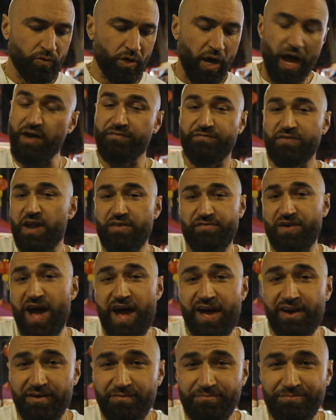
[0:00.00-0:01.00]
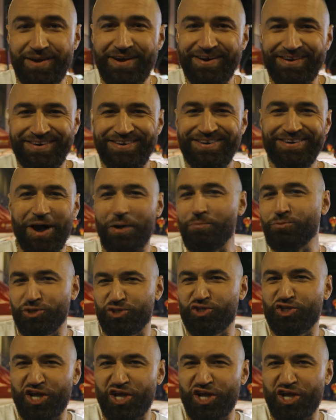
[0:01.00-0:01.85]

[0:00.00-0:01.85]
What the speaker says: I've never had them. I'm just